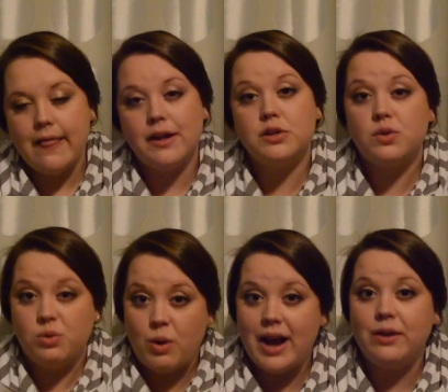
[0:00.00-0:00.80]
There's
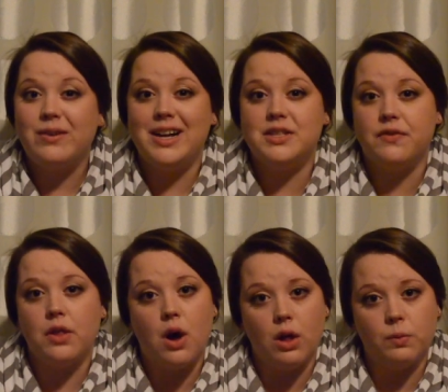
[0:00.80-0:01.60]
quite a range for
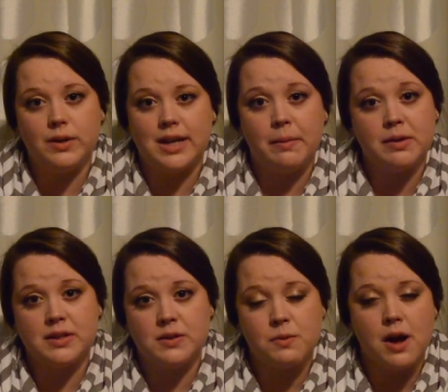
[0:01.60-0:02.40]
the all-in-one
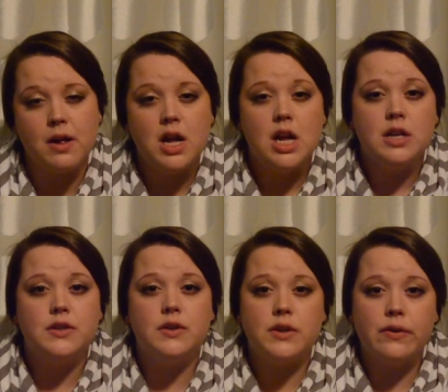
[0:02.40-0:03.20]
diapers as well.
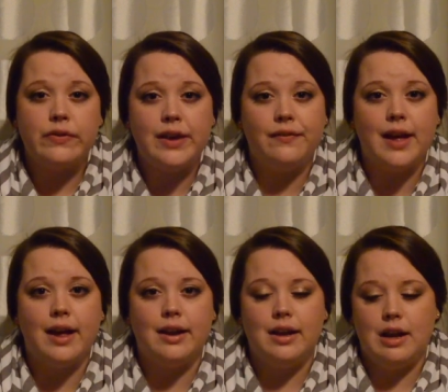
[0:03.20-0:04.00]
So don't think
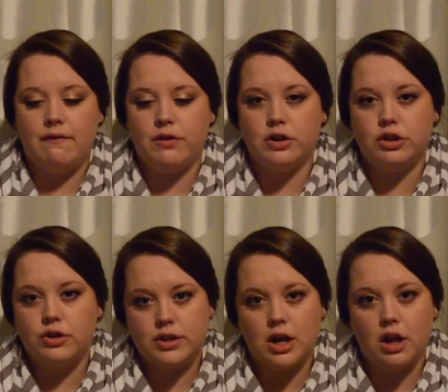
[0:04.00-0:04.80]
that if you're
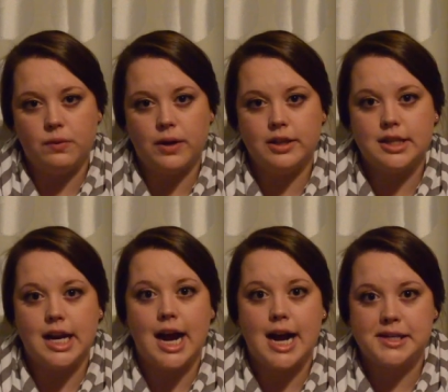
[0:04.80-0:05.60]
using all-in-ones that
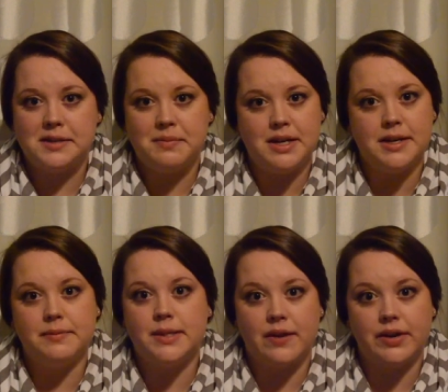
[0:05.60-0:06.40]
it has to be
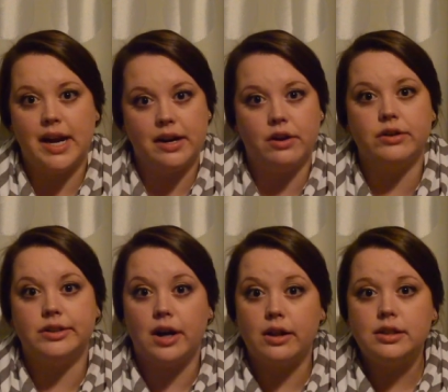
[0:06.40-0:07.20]
seven, eight hundred
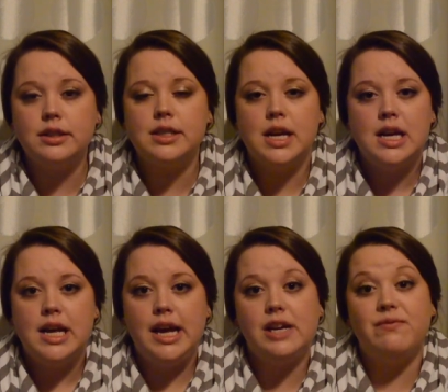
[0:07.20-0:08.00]
dollars.
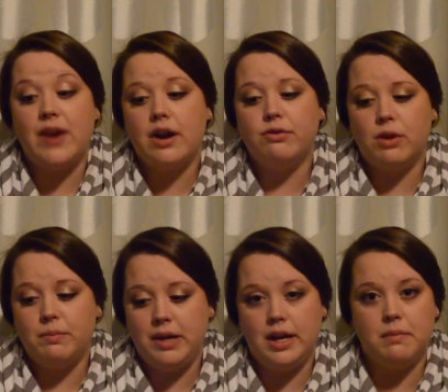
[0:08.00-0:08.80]
It could very well
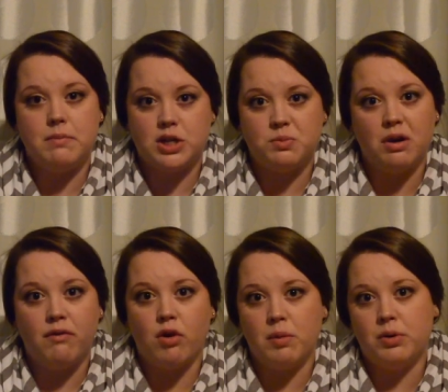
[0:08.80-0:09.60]
be much more
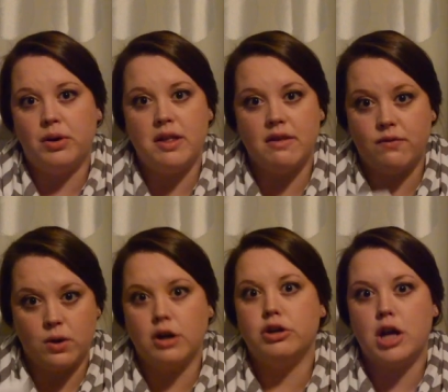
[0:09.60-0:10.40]
affordable in the
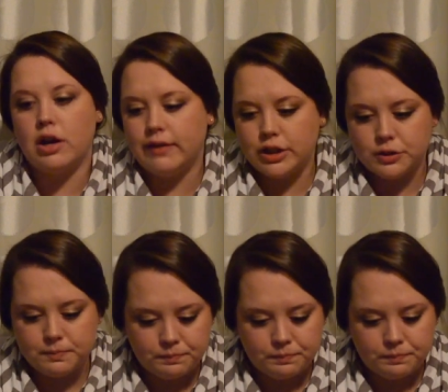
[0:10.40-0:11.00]
$400 range.